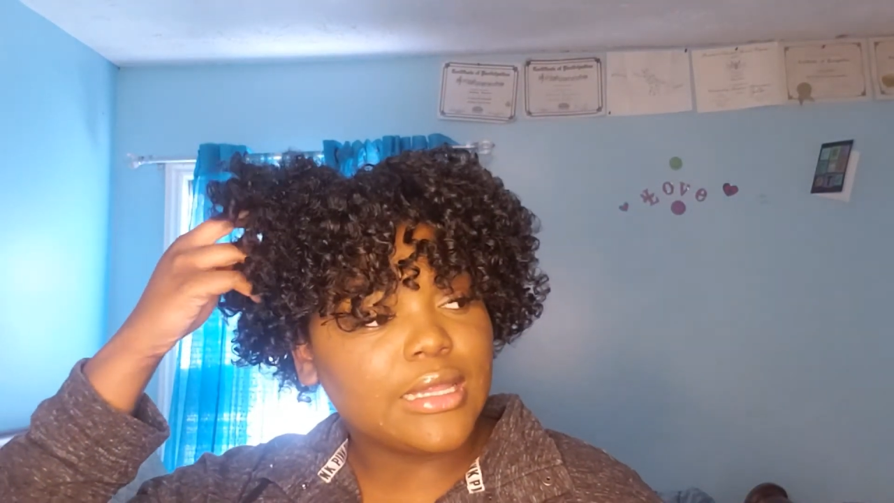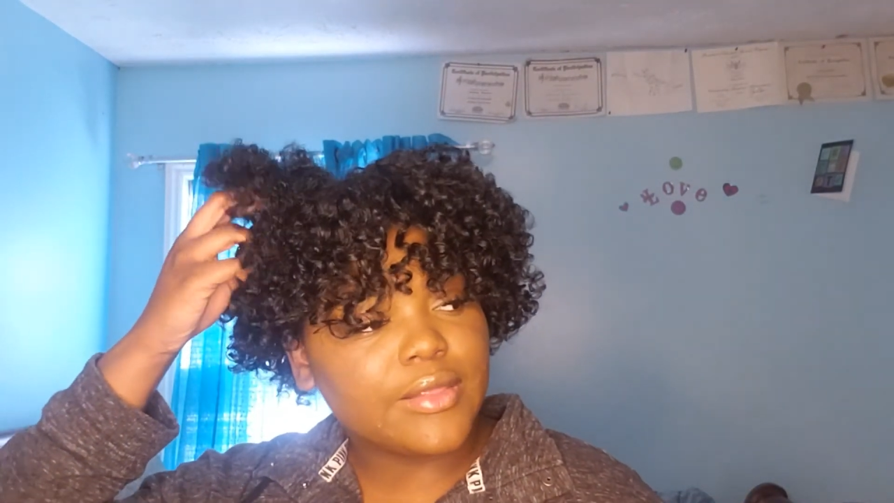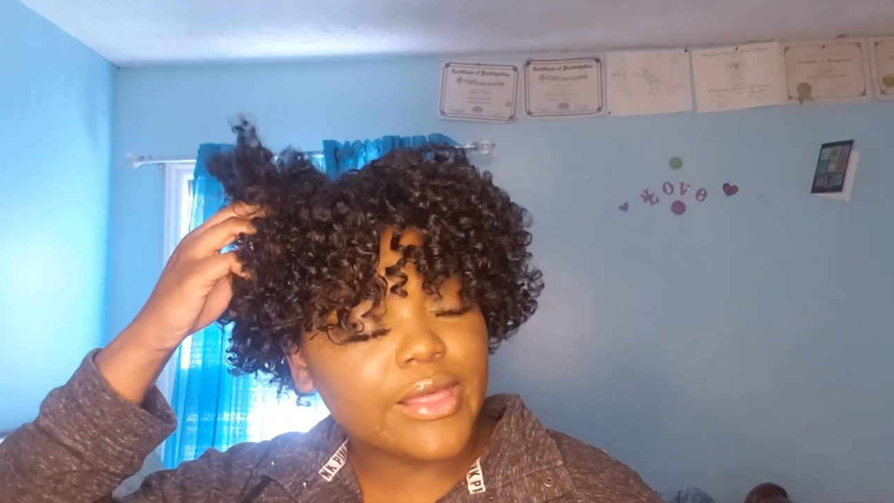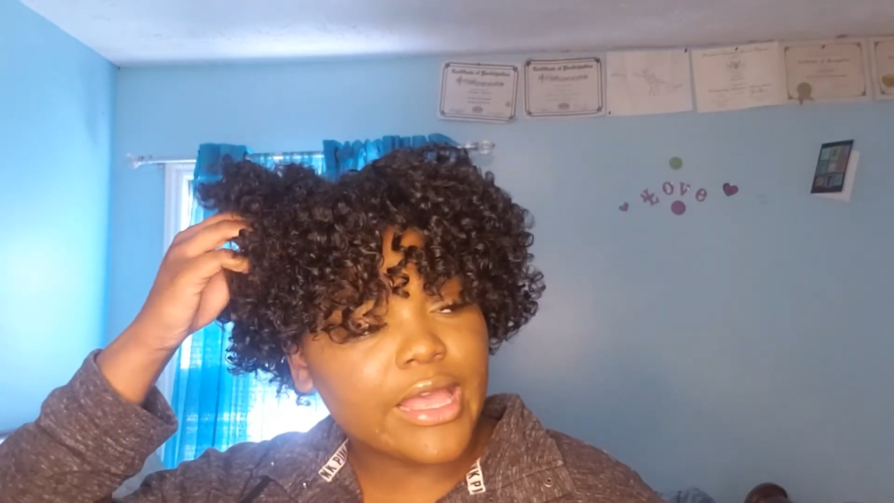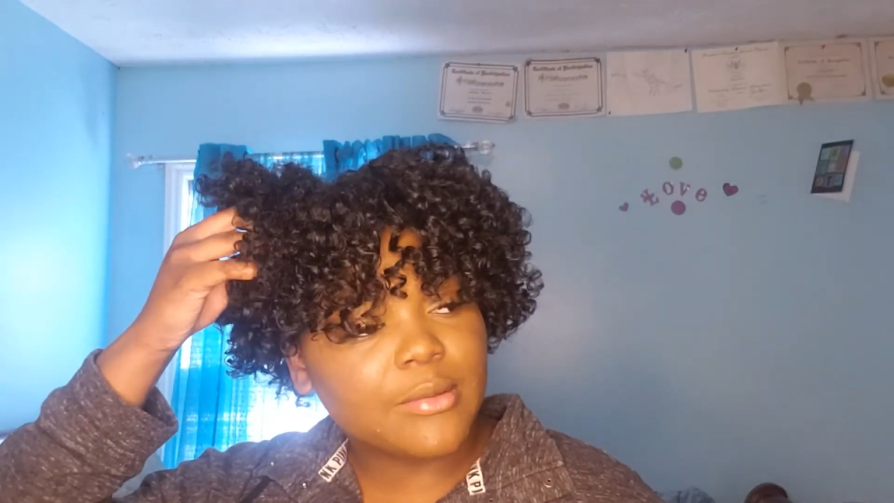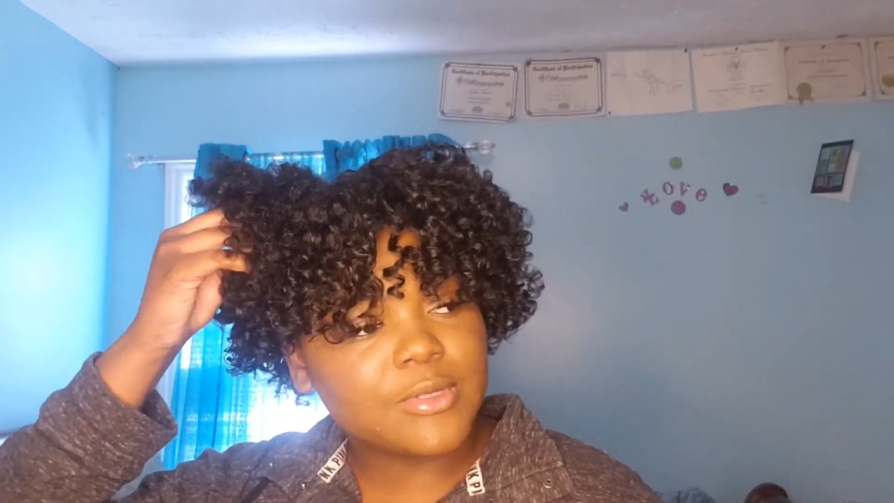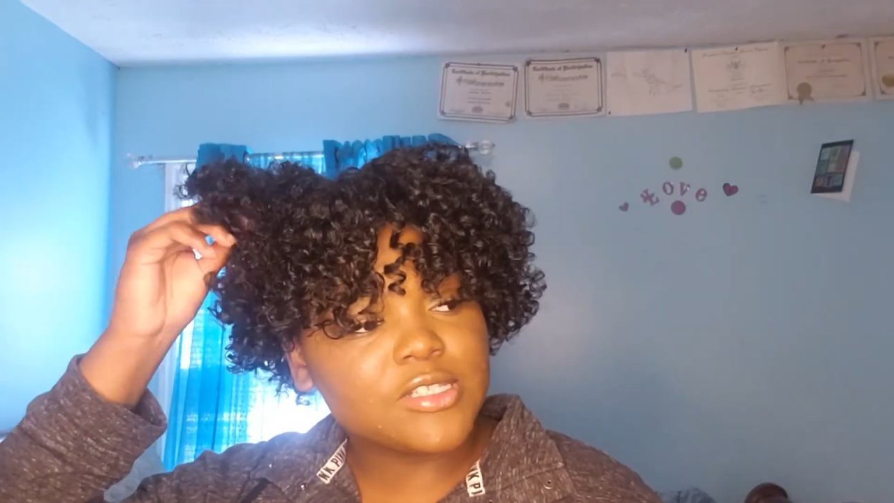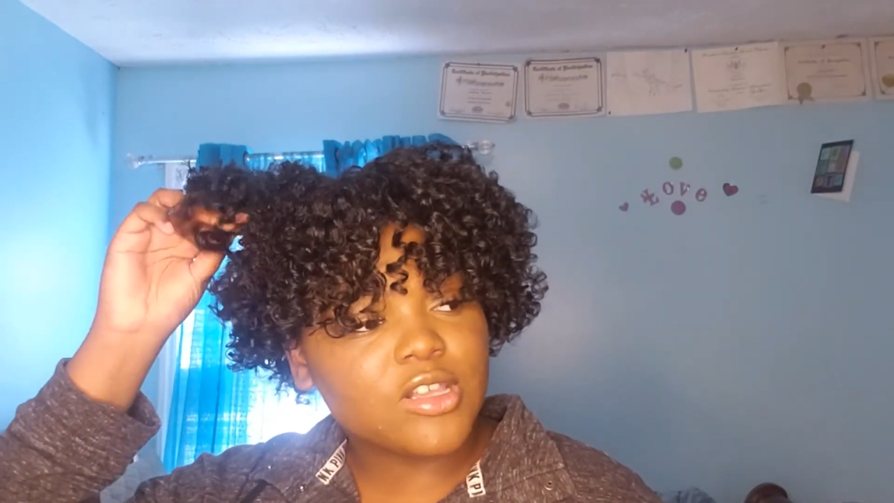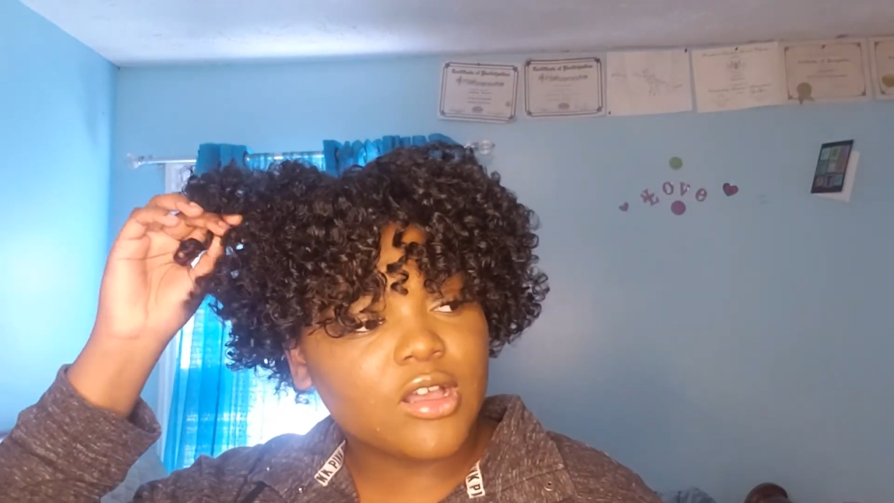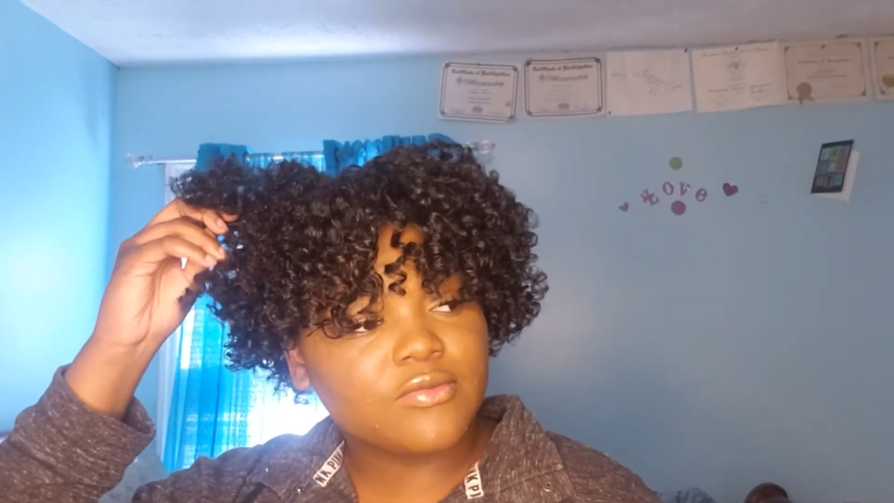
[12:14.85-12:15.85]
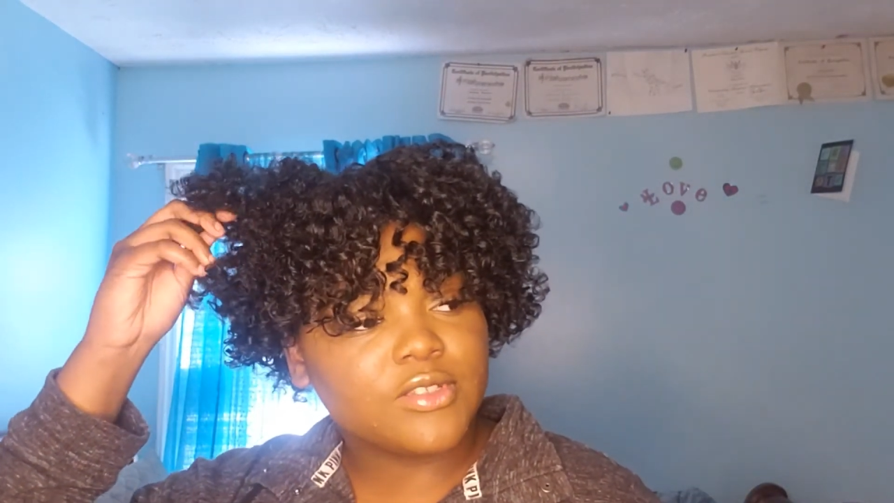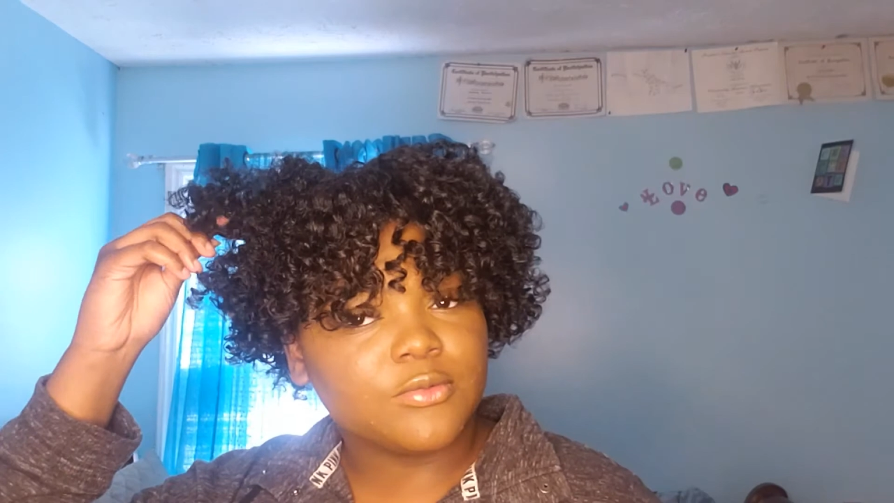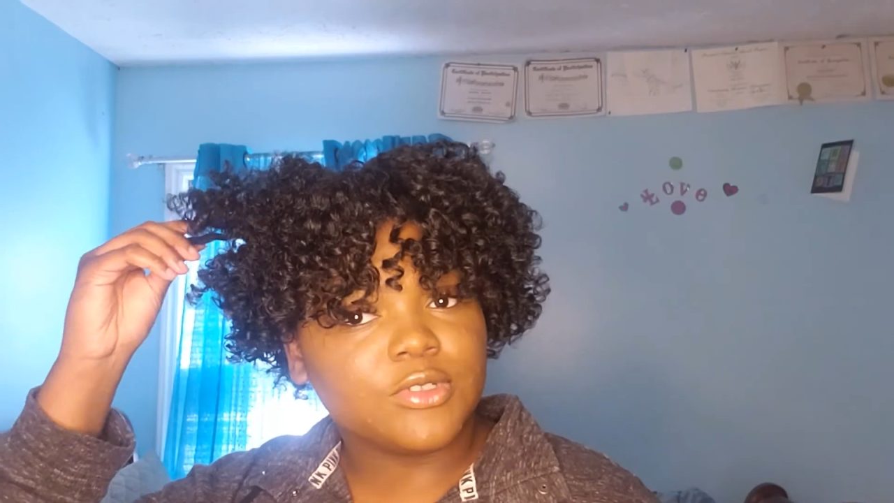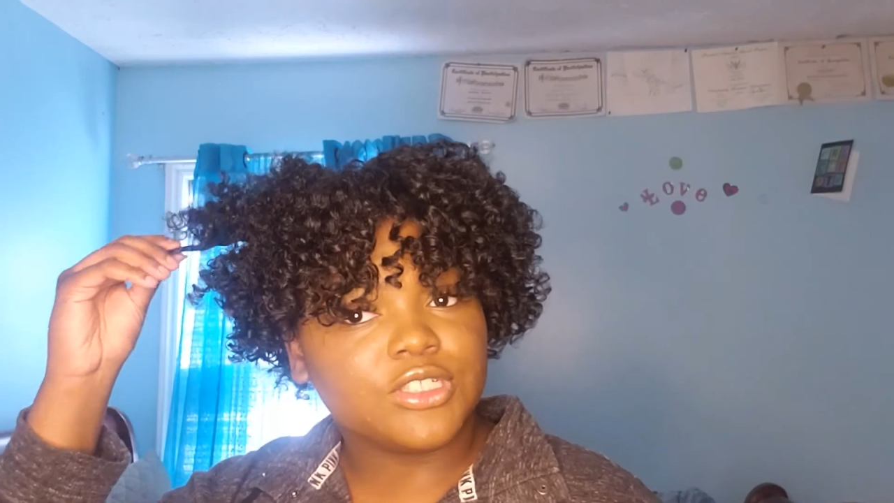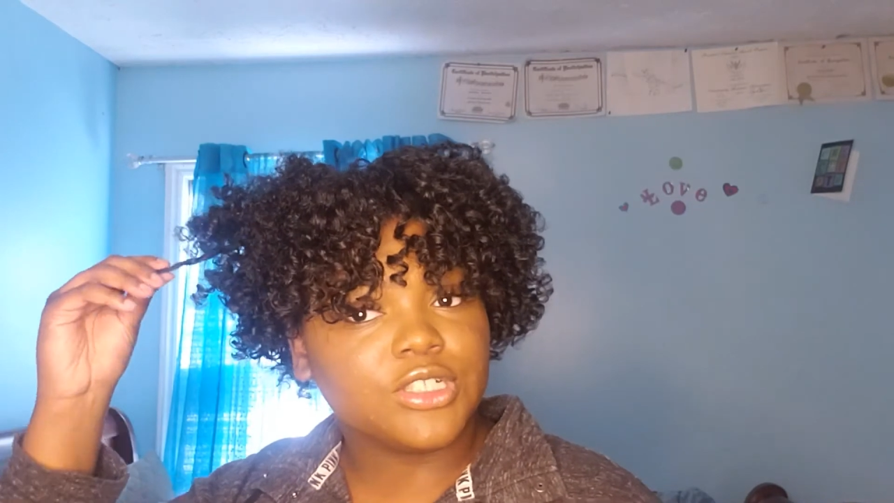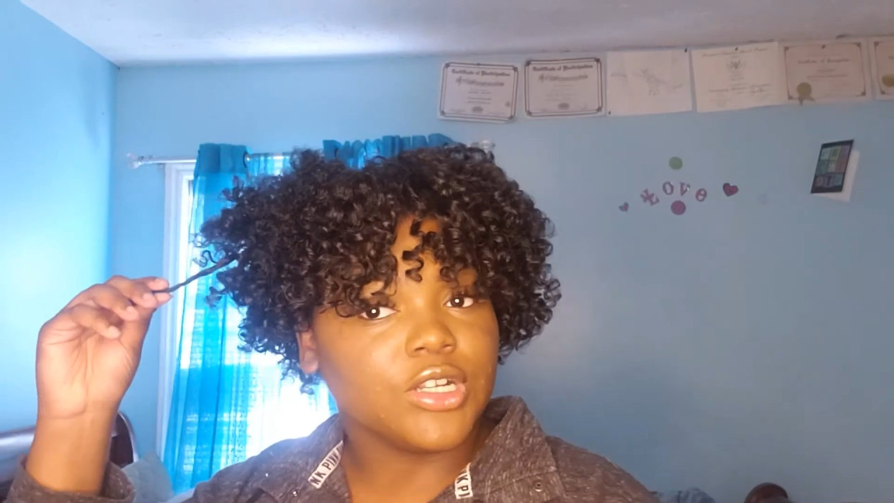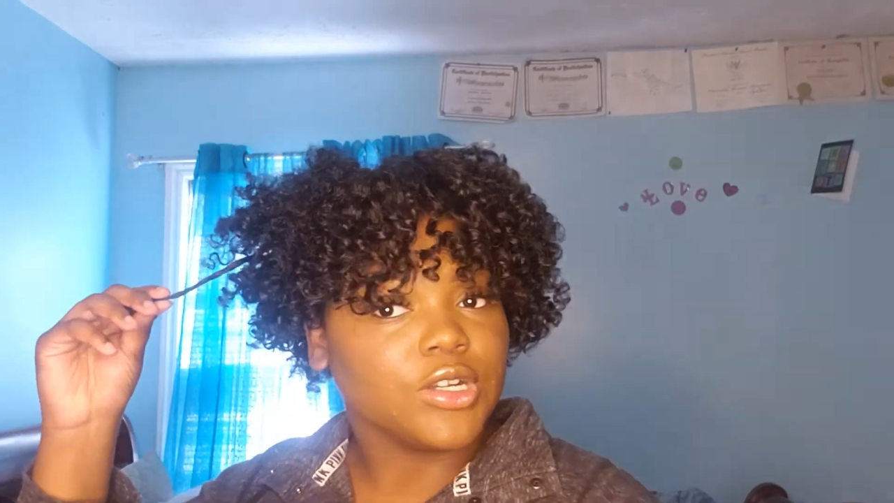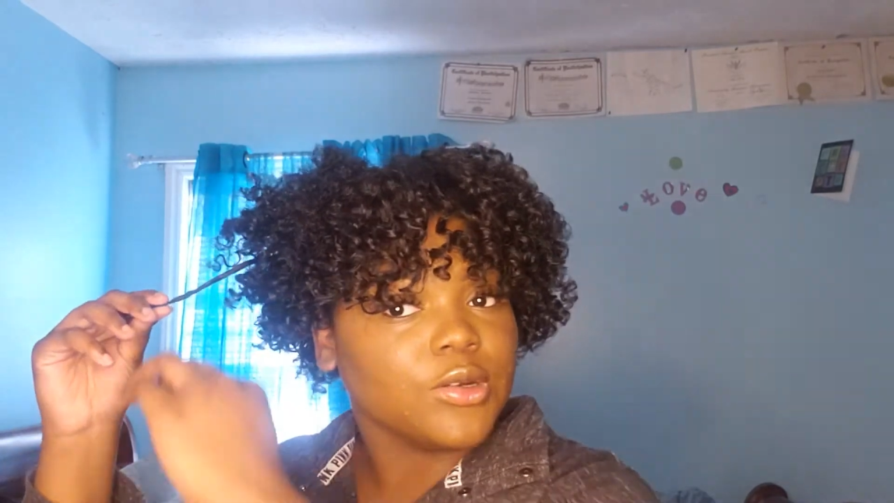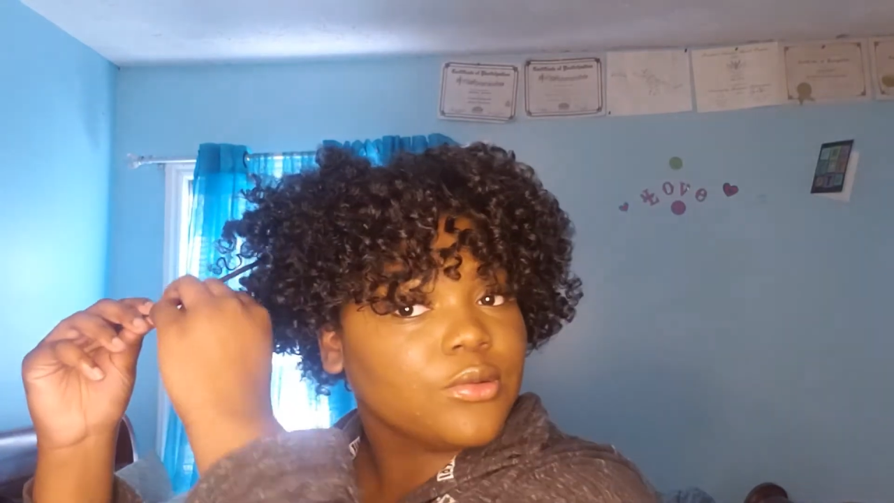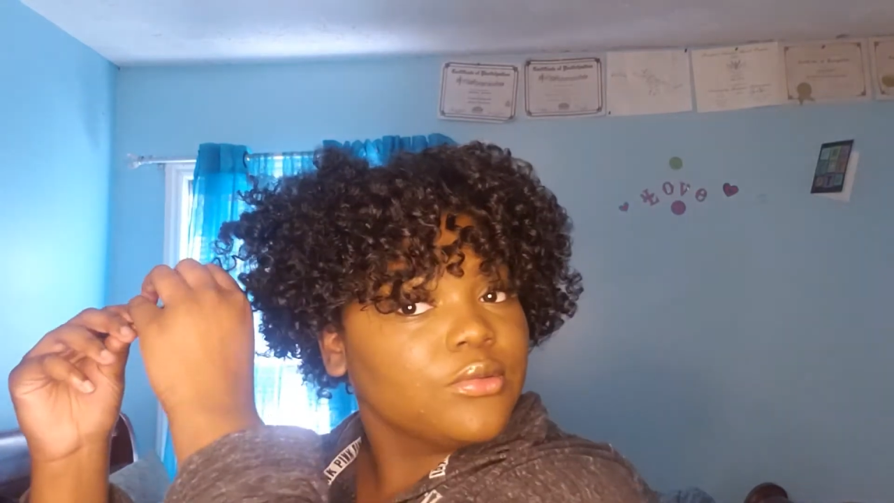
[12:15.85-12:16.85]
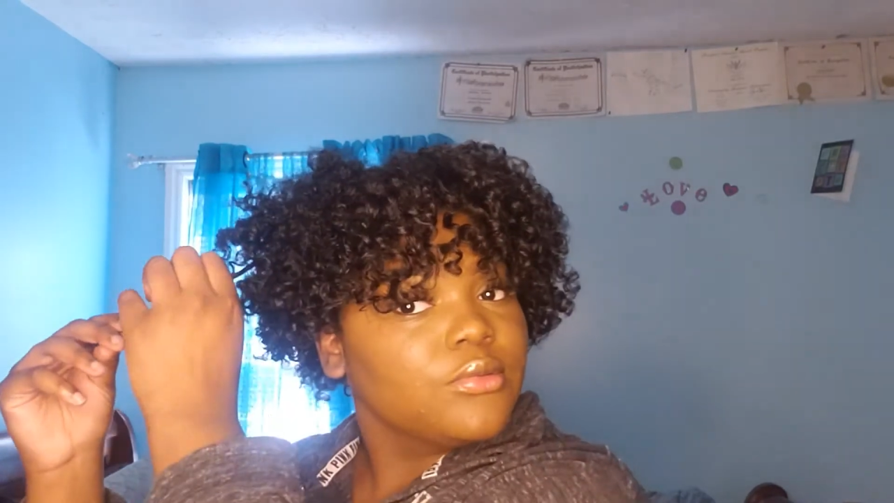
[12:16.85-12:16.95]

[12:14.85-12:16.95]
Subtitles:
that happens often with your girl.